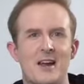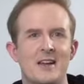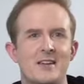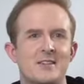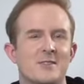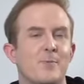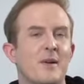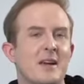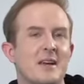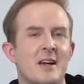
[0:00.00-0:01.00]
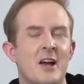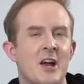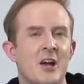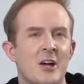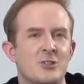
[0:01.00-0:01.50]
is being
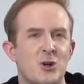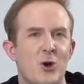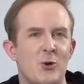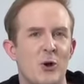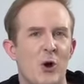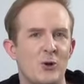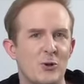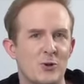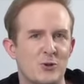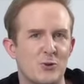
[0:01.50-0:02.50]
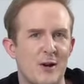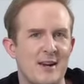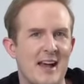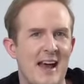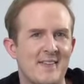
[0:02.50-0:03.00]
shown on your
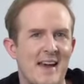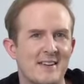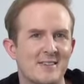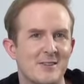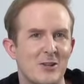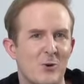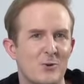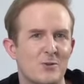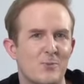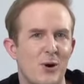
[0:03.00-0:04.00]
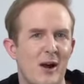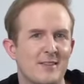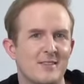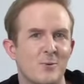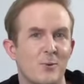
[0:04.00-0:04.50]
screen and that is the lowest
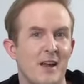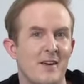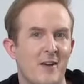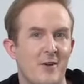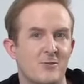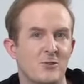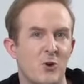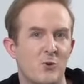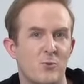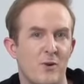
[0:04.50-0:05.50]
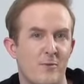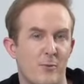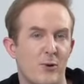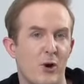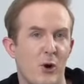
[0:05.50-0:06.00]
price that we have ever sold River
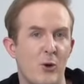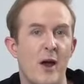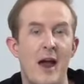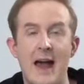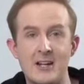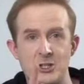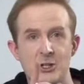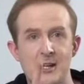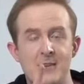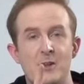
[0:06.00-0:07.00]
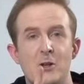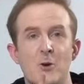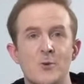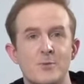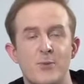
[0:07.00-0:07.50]
Pro. Actually, the
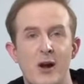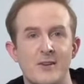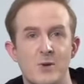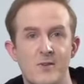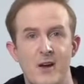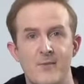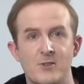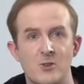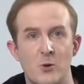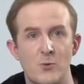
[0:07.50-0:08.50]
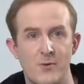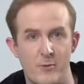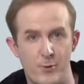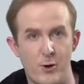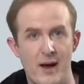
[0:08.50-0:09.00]
lowest price we've ever sold River
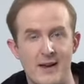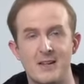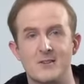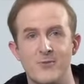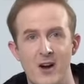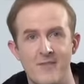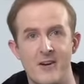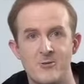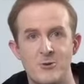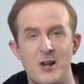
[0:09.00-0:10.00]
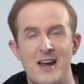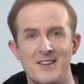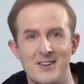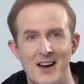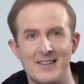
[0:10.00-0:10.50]
Pro at is
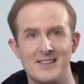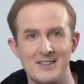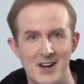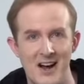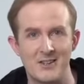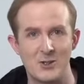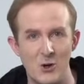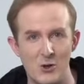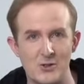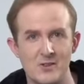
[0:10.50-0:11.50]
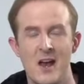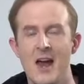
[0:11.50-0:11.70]
$599